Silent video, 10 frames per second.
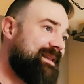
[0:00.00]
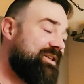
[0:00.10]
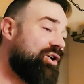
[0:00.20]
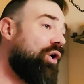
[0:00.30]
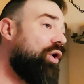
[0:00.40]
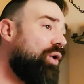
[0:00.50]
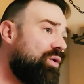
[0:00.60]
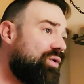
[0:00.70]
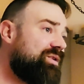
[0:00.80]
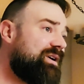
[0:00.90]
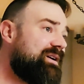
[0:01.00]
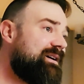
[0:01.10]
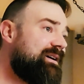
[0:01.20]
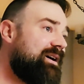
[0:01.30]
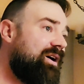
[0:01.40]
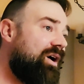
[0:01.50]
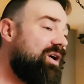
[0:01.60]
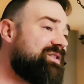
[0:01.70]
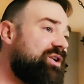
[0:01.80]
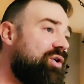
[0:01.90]
the cold
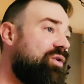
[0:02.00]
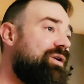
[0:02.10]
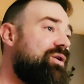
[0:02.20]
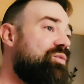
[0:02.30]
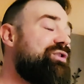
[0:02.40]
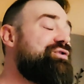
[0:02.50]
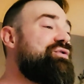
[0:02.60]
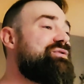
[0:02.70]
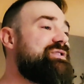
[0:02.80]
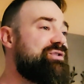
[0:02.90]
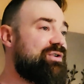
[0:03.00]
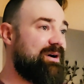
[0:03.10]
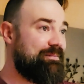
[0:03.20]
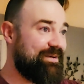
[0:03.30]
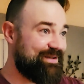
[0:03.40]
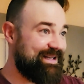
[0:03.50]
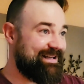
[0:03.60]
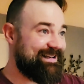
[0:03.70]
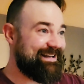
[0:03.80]
also reduces your ability